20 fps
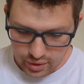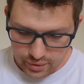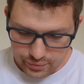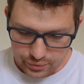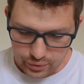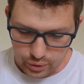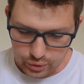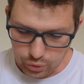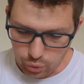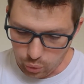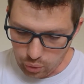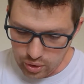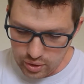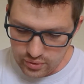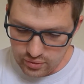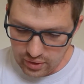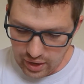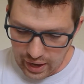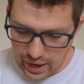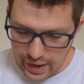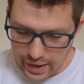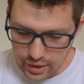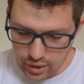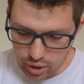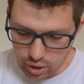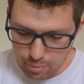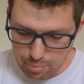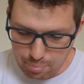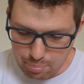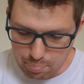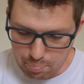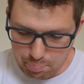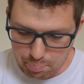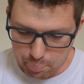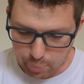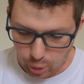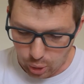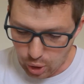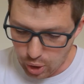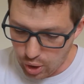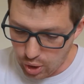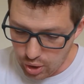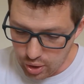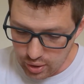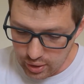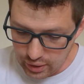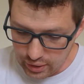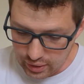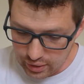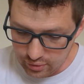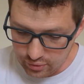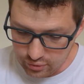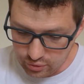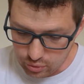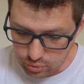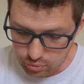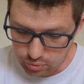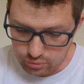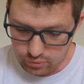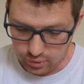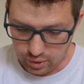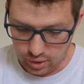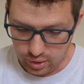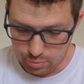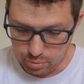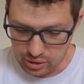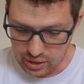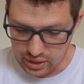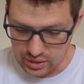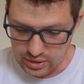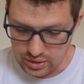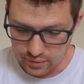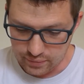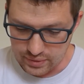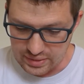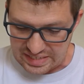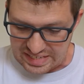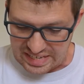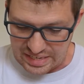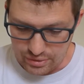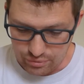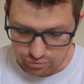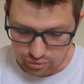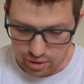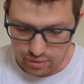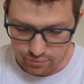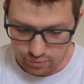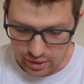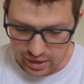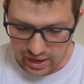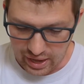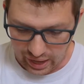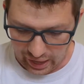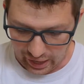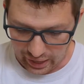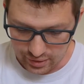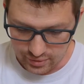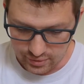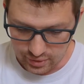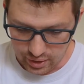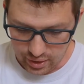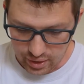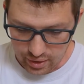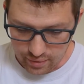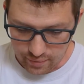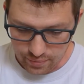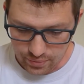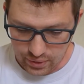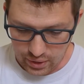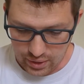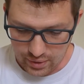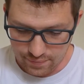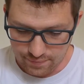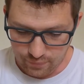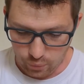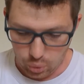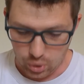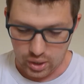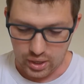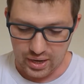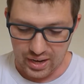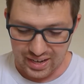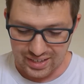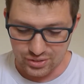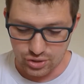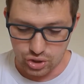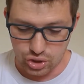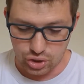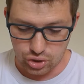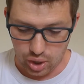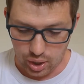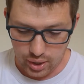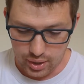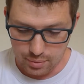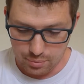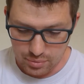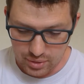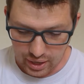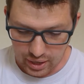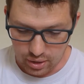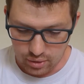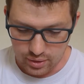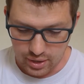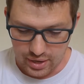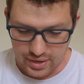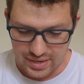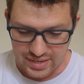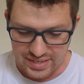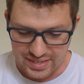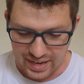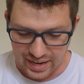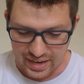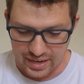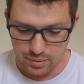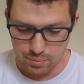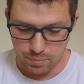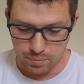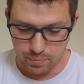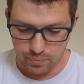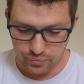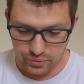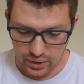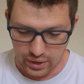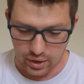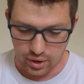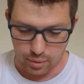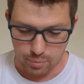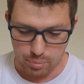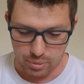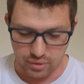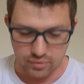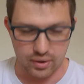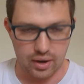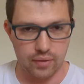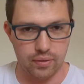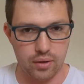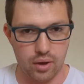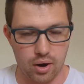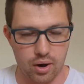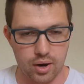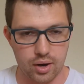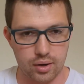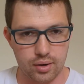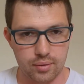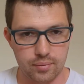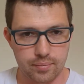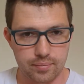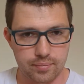The Lord's anger burned against Uzzah because of his irreverent act. Therefore, God struck him down, and he died there beside the ark.